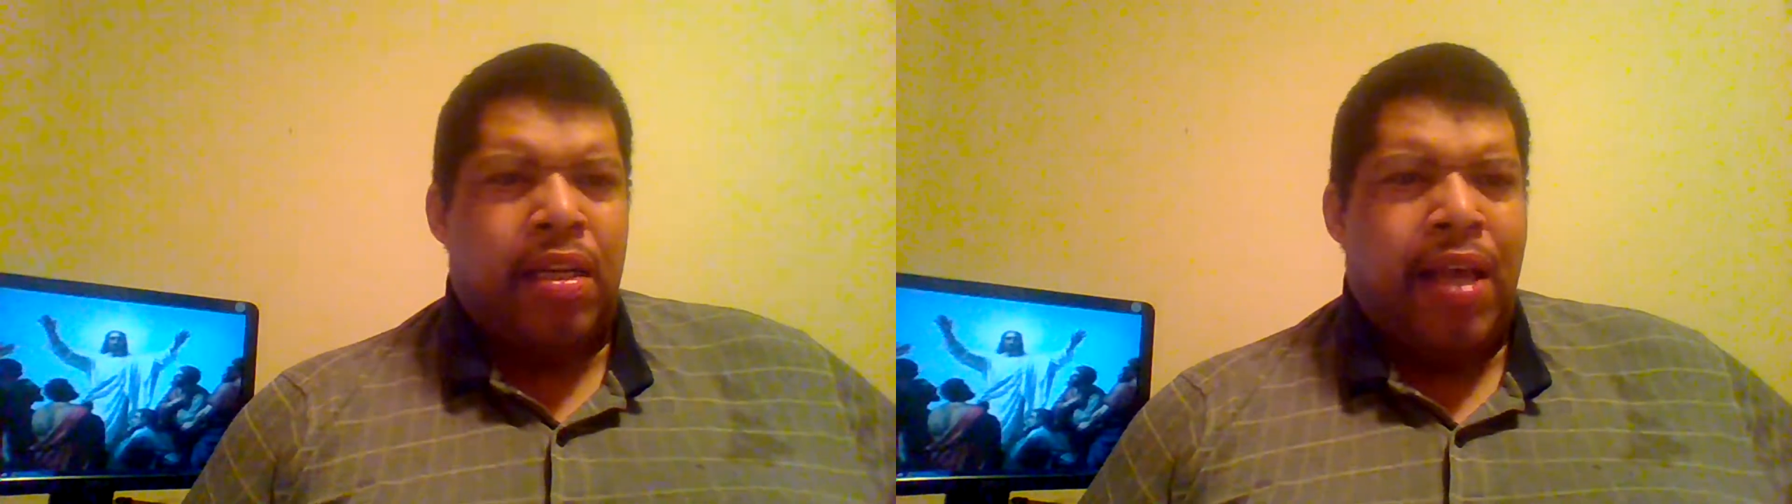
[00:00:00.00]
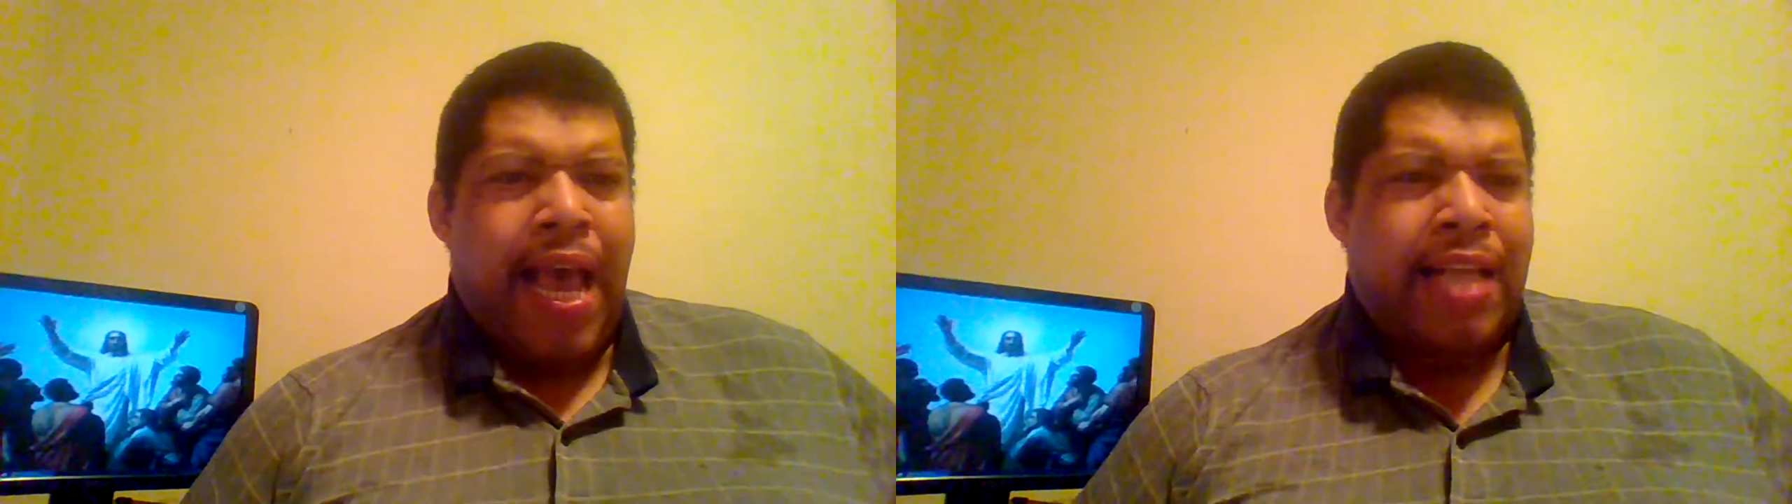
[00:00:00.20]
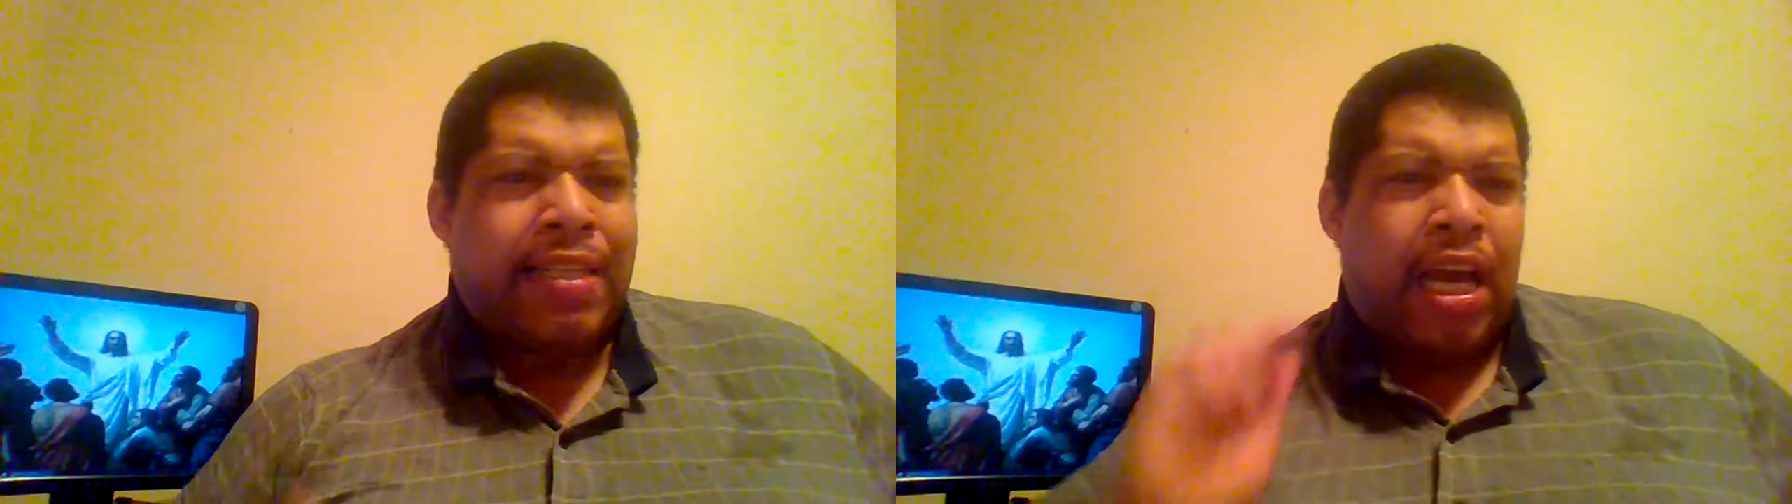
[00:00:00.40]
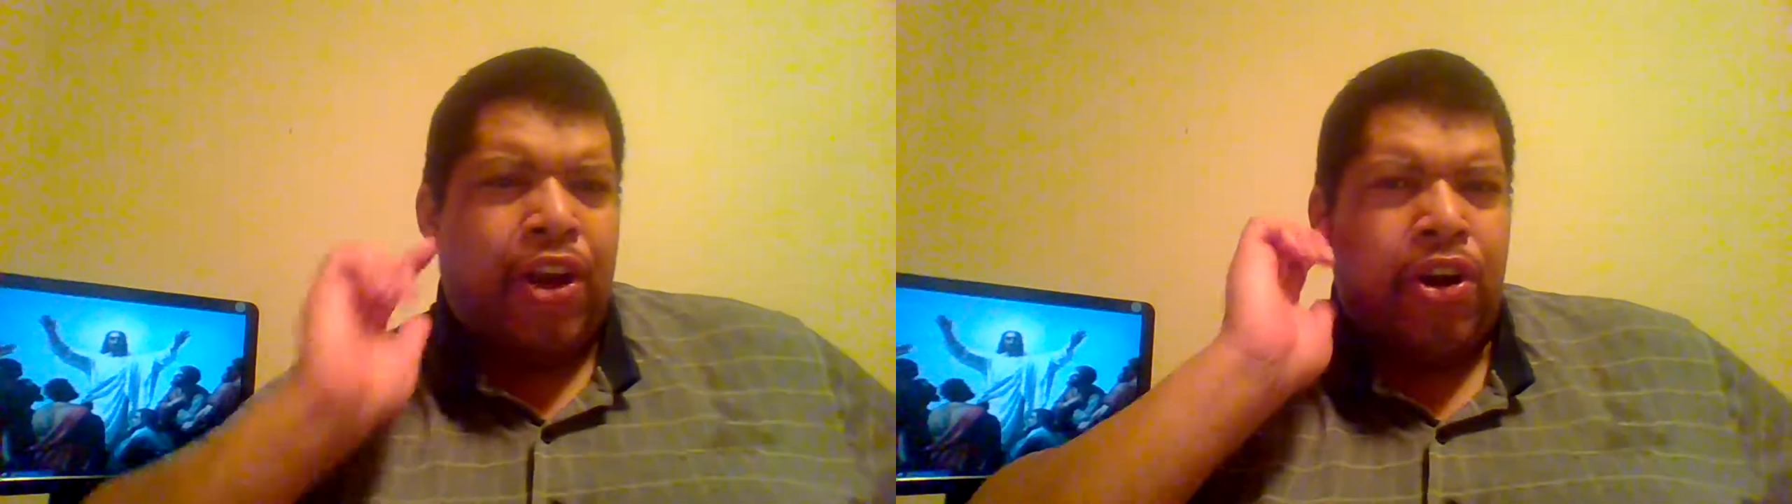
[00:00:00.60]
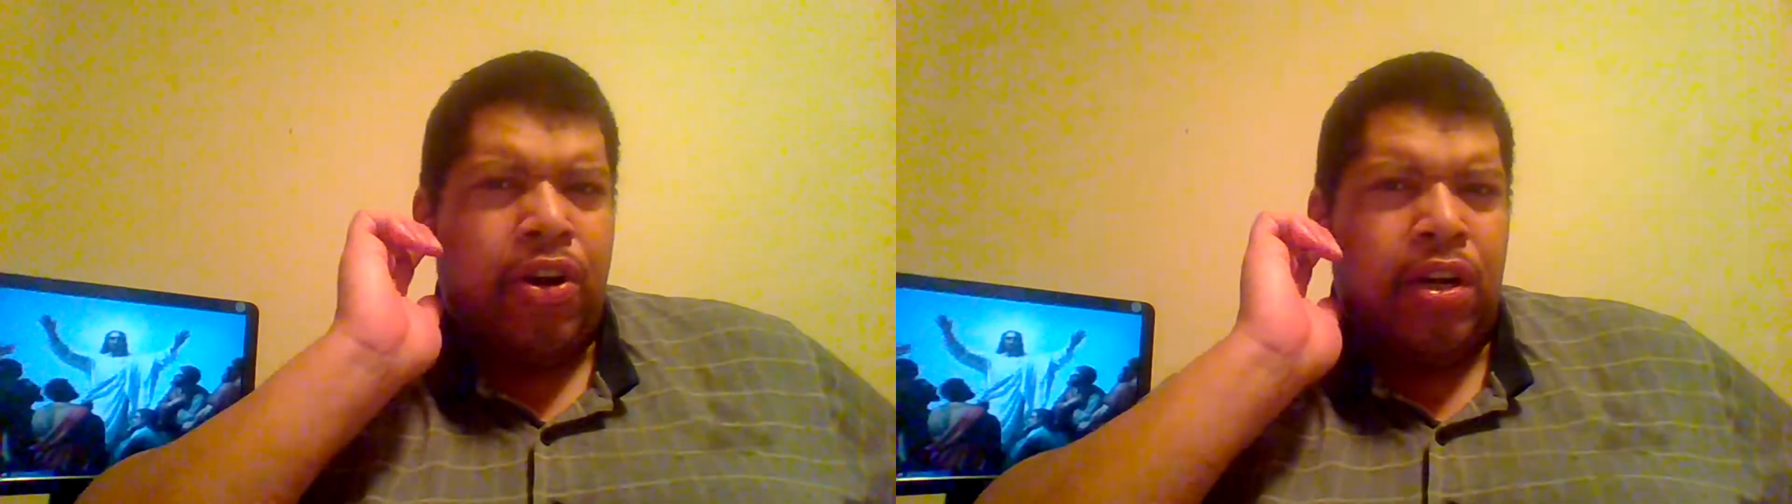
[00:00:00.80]
As I
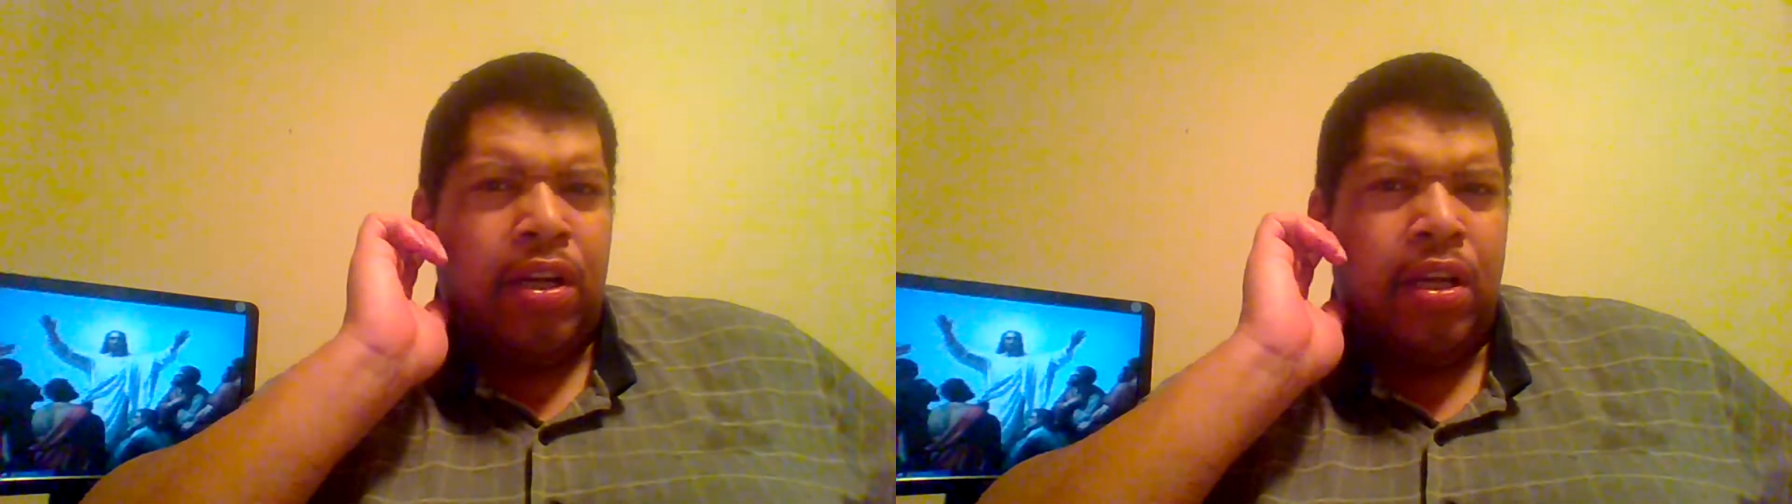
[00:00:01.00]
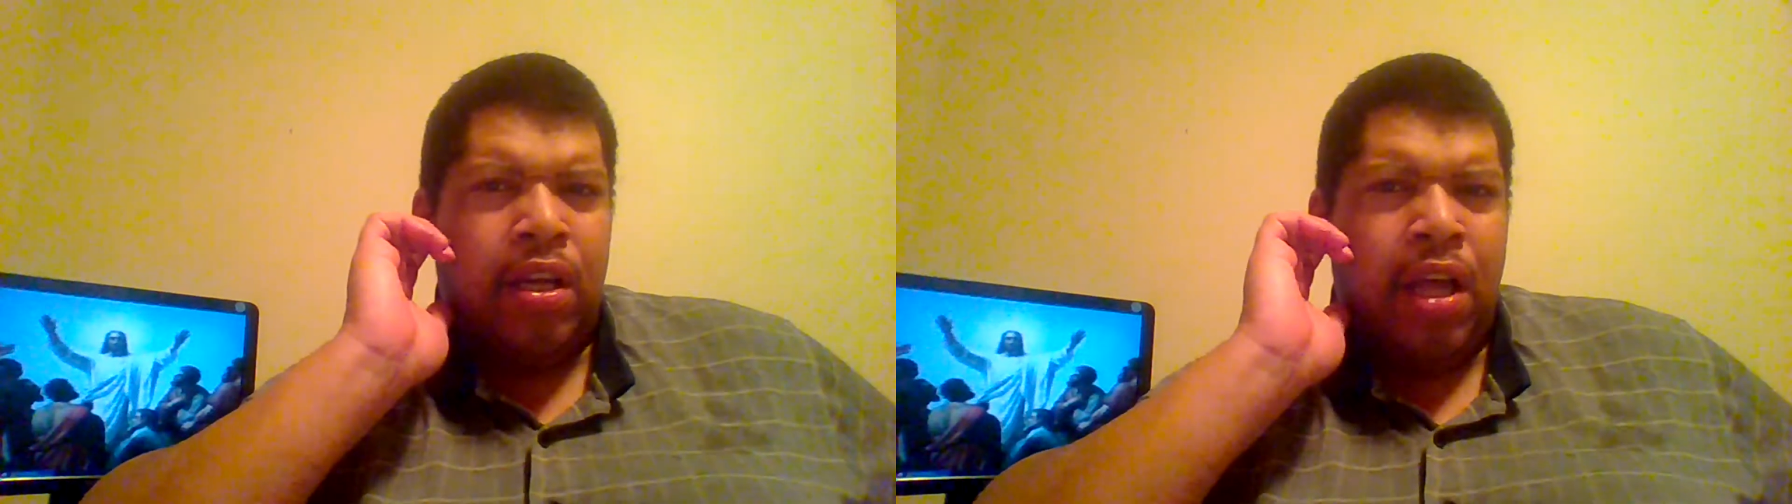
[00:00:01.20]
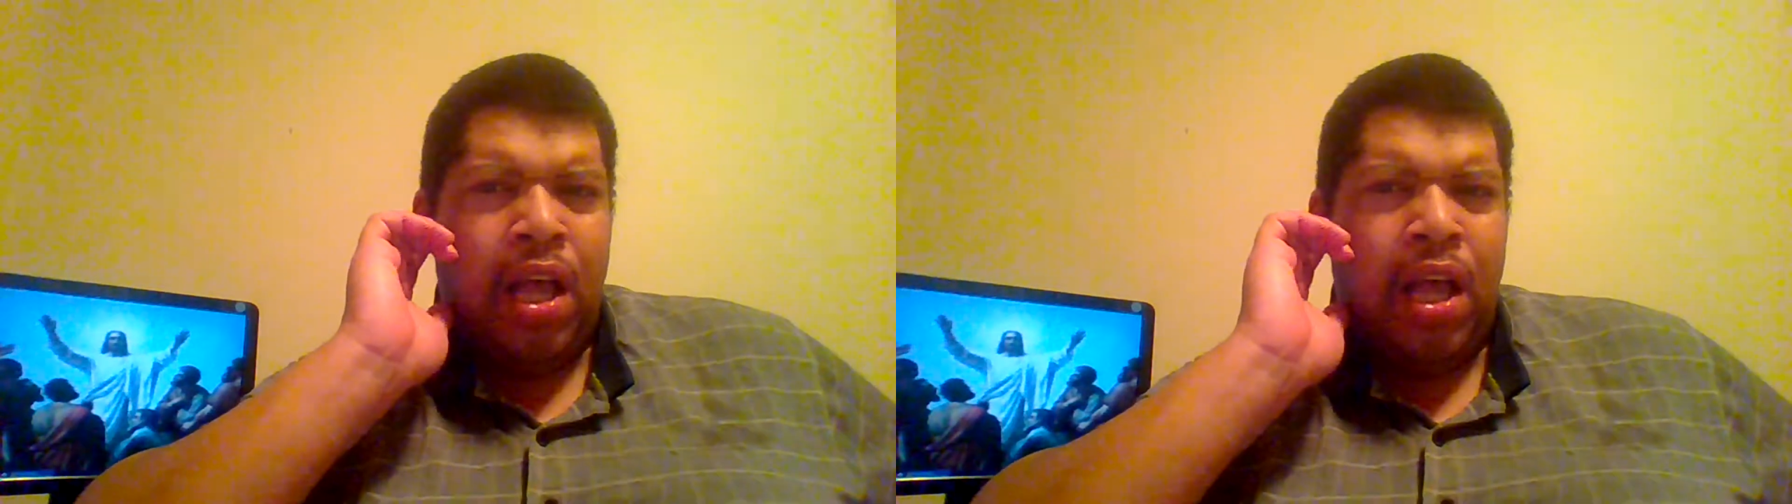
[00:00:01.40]
heard,